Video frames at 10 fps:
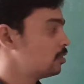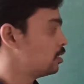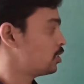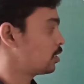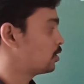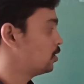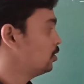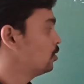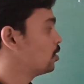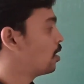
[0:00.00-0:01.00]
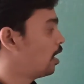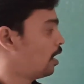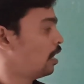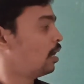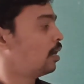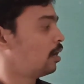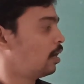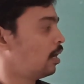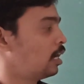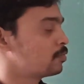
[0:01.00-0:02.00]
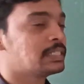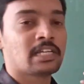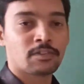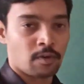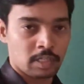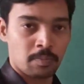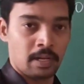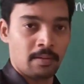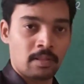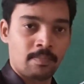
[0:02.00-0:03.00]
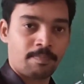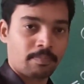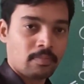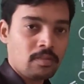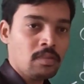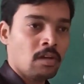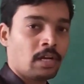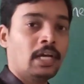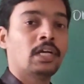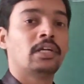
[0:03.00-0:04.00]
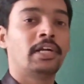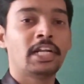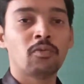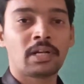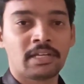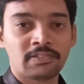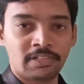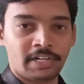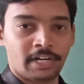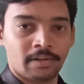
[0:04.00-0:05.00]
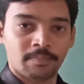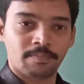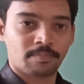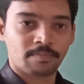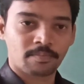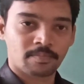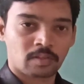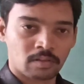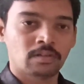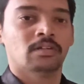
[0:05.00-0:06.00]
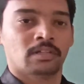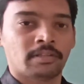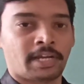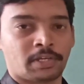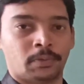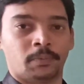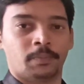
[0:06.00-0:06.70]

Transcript: the structure as much as possible. Okay, written work is needed. Thank you.